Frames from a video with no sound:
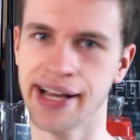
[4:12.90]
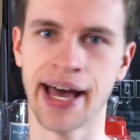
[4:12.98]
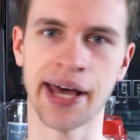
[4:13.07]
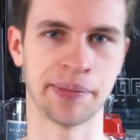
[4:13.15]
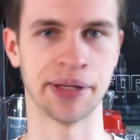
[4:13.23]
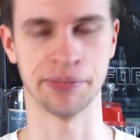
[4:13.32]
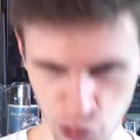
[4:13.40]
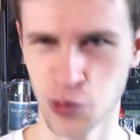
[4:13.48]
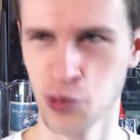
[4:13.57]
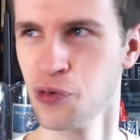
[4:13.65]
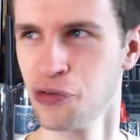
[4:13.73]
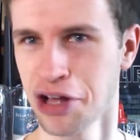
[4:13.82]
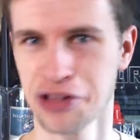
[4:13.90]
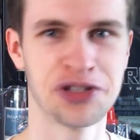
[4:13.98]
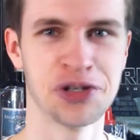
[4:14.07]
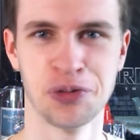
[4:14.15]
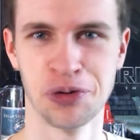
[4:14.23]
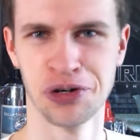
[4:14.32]
dichotomy. Ooh,
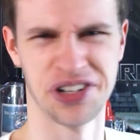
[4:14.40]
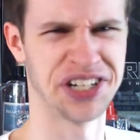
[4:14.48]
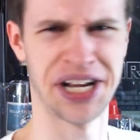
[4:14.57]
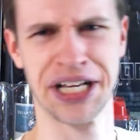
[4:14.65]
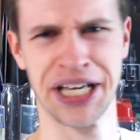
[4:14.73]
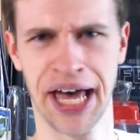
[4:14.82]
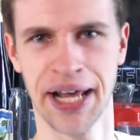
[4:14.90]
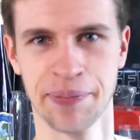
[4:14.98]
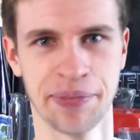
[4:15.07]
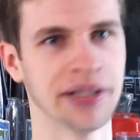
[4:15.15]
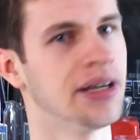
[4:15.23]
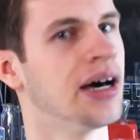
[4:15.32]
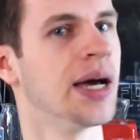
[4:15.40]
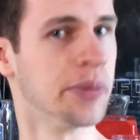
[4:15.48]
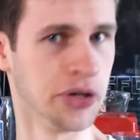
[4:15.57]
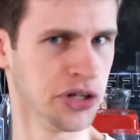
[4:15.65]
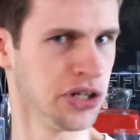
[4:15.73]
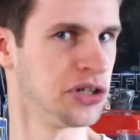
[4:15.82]
fancy word, dichotomy.
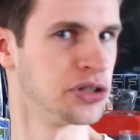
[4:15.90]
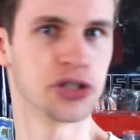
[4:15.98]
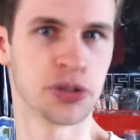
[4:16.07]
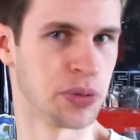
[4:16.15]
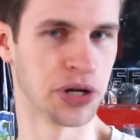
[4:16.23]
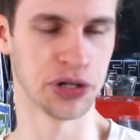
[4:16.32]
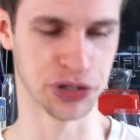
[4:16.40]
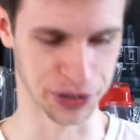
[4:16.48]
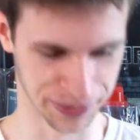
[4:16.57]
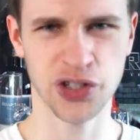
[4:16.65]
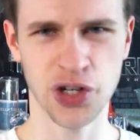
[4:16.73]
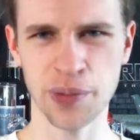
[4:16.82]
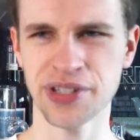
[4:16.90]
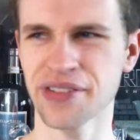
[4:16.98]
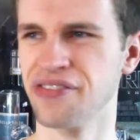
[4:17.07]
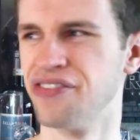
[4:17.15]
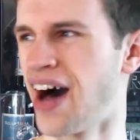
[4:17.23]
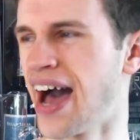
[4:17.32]
I'm an English major. In terms
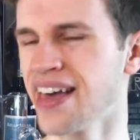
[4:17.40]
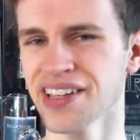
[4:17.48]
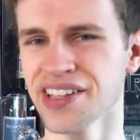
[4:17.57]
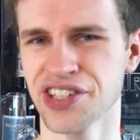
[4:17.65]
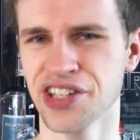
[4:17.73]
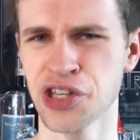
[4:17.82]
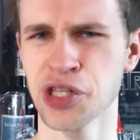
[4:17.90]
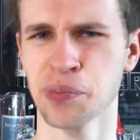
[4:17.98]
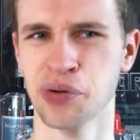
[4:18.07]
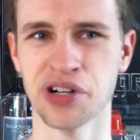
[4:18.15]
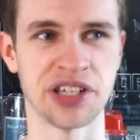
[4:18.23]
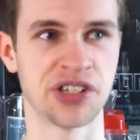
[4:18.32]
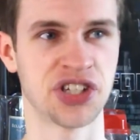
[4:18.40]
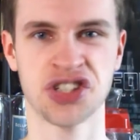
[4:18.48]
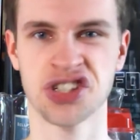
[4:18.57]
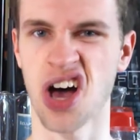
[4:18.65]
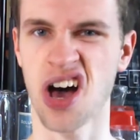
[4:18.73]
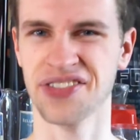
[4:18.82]
of violence, this is a pretty
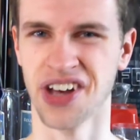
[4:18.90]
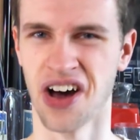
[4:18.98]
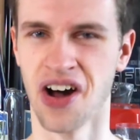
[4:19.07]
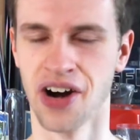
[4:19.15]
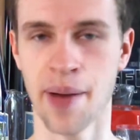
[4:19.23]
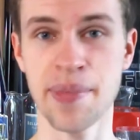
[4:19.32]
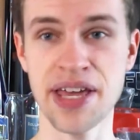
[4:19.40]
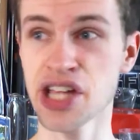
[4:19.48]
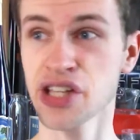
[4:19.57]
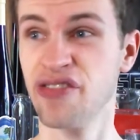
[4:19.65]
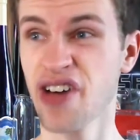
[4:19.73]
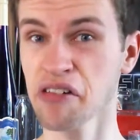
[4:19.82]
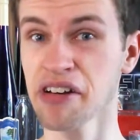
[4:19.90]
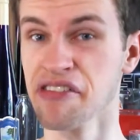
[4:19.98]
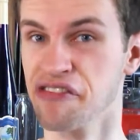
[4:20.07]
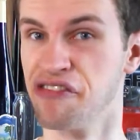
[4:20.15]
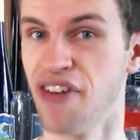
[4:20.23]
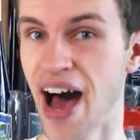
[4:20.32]
soft R. I mean, it's
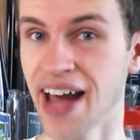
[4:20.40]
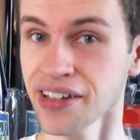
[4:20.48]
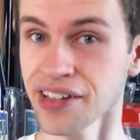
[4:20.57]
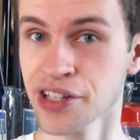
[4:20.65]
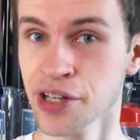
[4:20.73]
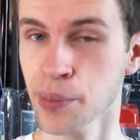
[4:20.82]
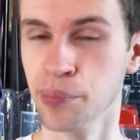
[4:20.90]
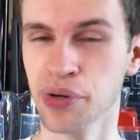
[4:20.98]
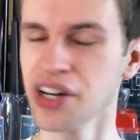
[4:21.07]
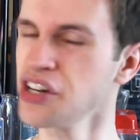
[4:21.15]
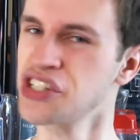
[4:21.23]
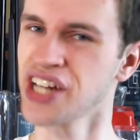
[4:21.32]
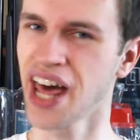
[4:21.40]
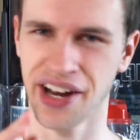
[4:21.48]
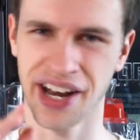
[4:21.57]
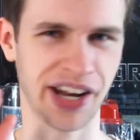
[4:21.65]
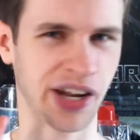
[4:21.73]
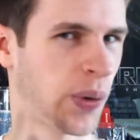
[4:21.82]
very violent, but it is
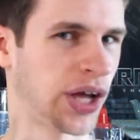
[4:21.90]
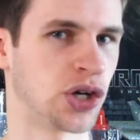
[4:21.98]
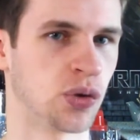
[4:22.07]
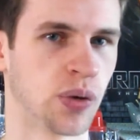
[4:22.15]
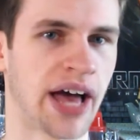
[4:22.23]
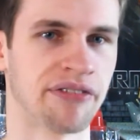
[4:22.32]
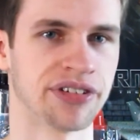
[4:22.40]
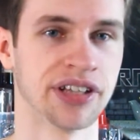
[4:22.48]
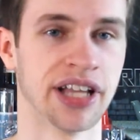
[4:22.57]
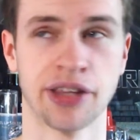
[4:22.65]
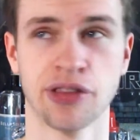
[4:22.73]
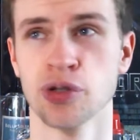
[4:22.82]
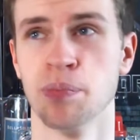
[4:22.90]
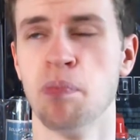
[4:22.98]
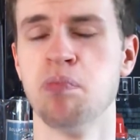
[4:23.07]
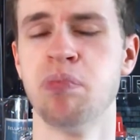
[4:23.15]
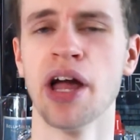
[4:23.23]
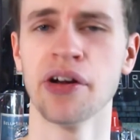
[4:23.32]
not in any way graphic. Like, there's
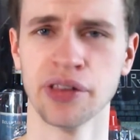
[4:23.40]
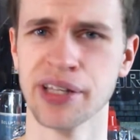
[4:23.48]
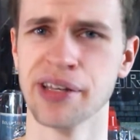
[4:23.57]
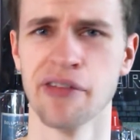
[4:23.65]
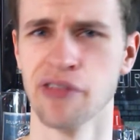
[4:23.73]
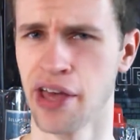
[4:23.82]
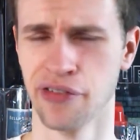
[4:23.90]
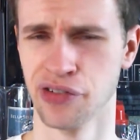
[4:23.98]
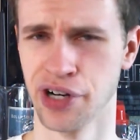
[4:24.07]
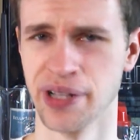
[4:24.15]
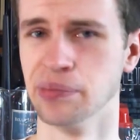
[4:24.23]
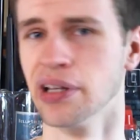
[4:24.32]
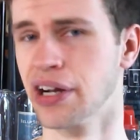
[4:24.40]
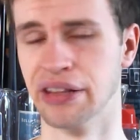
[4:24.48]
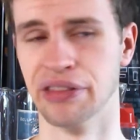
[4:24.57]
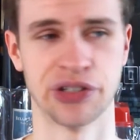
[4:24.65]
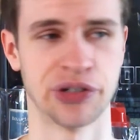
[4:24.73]
barely ever, ever any blood on the